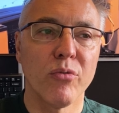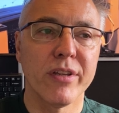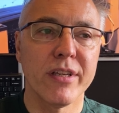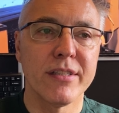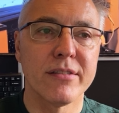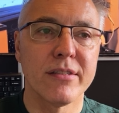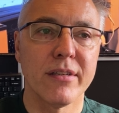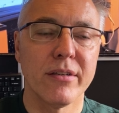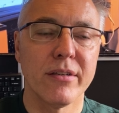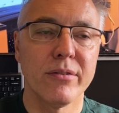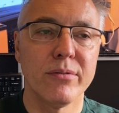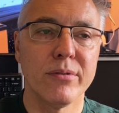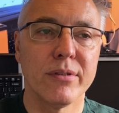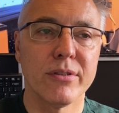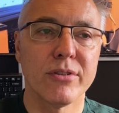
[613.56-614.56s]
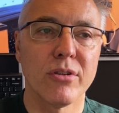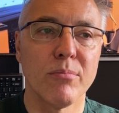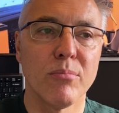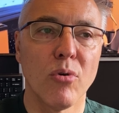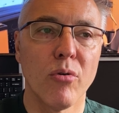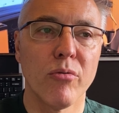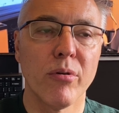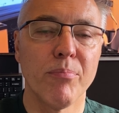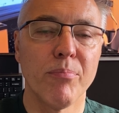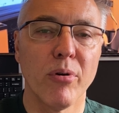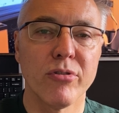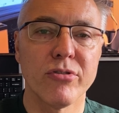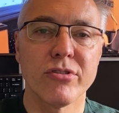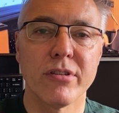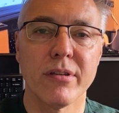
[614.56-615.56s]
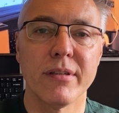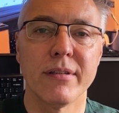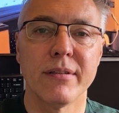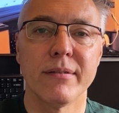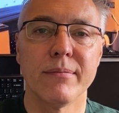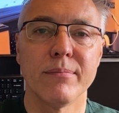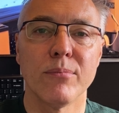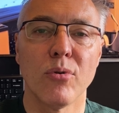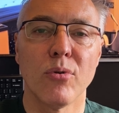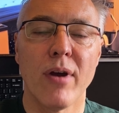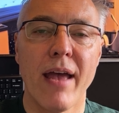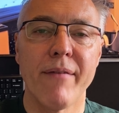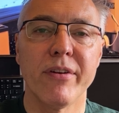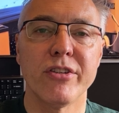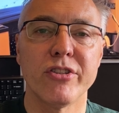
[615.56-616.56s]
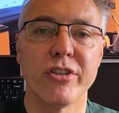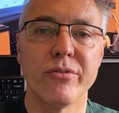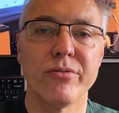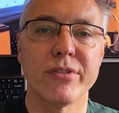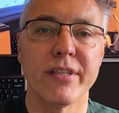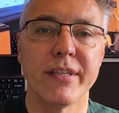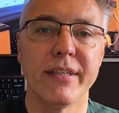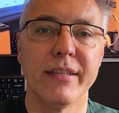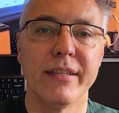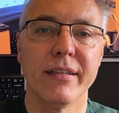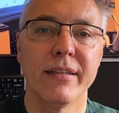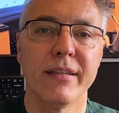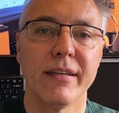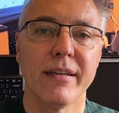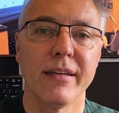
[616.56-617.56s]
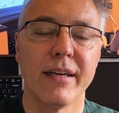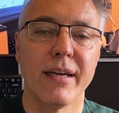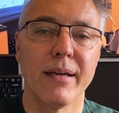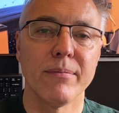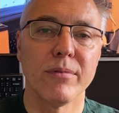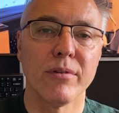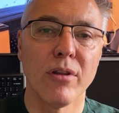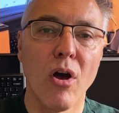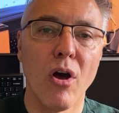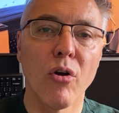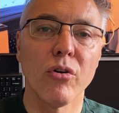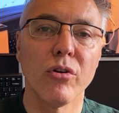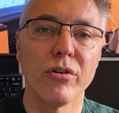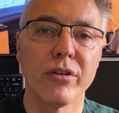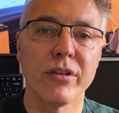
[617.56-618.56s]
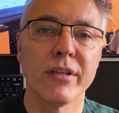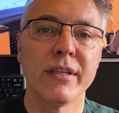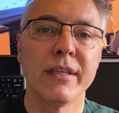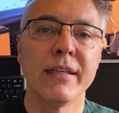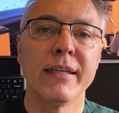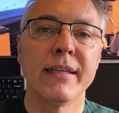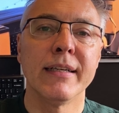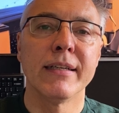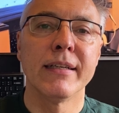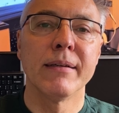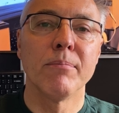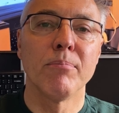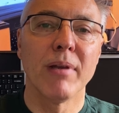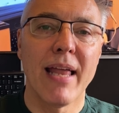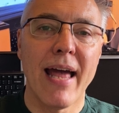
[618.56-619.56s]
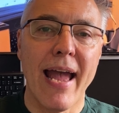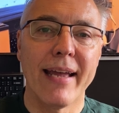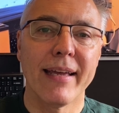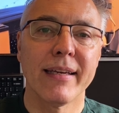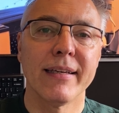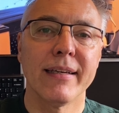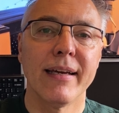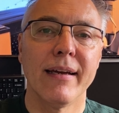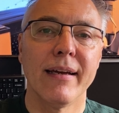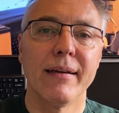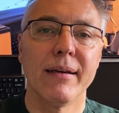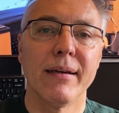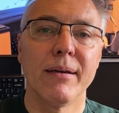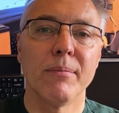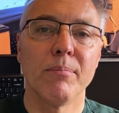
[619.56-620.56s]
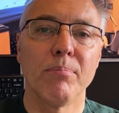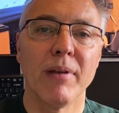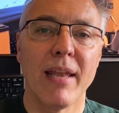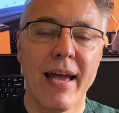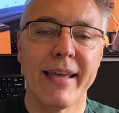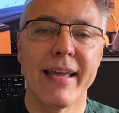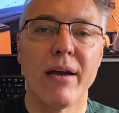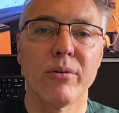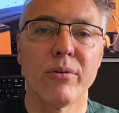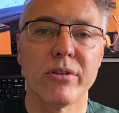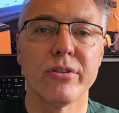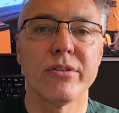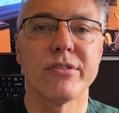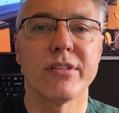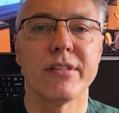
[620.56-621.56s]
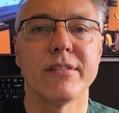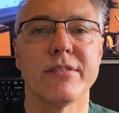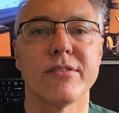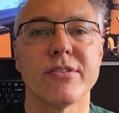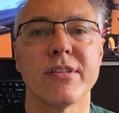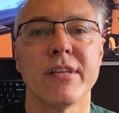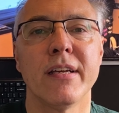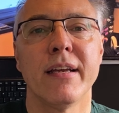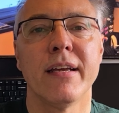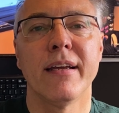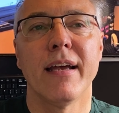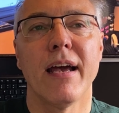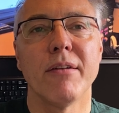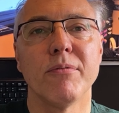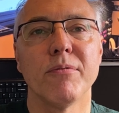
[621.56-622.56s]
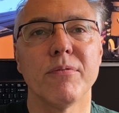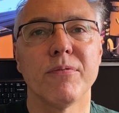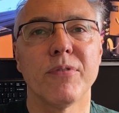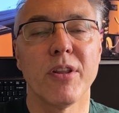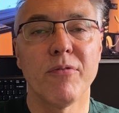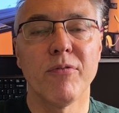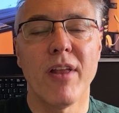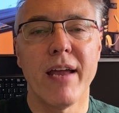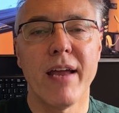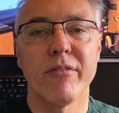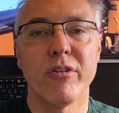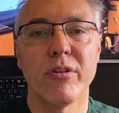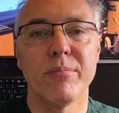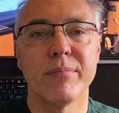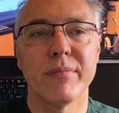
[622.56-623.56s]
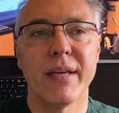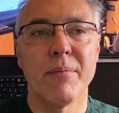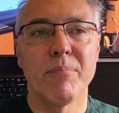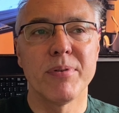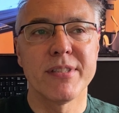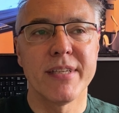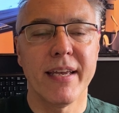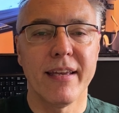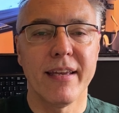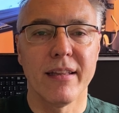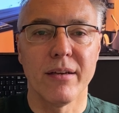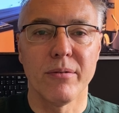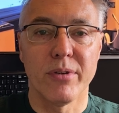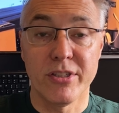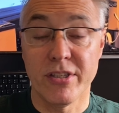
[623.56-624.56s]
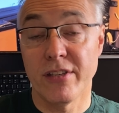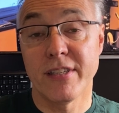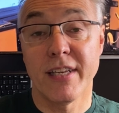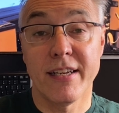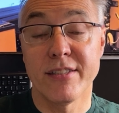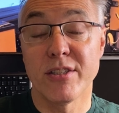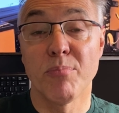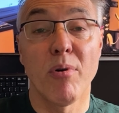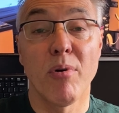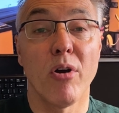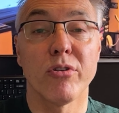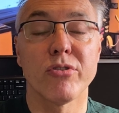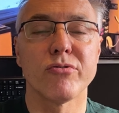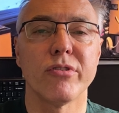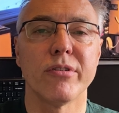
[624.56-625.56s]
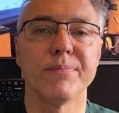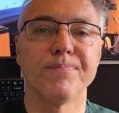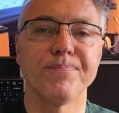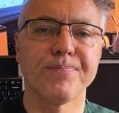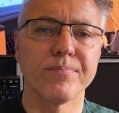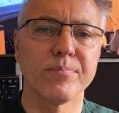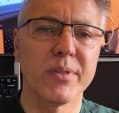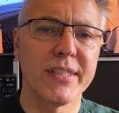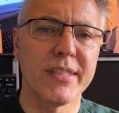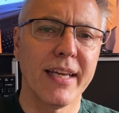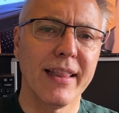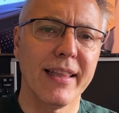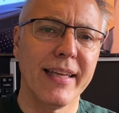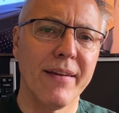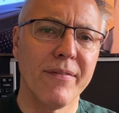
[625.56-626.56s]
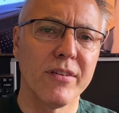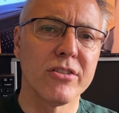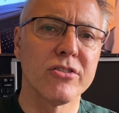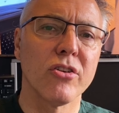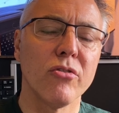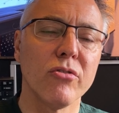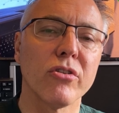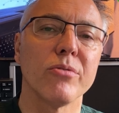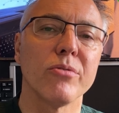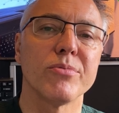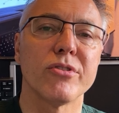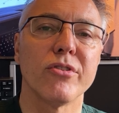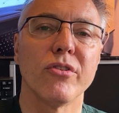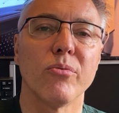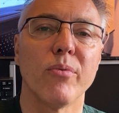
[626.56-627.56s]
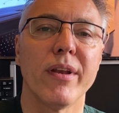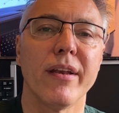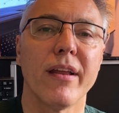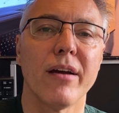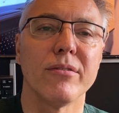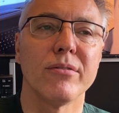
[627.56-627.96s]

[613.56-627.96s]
into some more robust and more heavy duty long blackout curtains. And for the flight room in particular, which I said is the box room, particularly if the sun comes through the window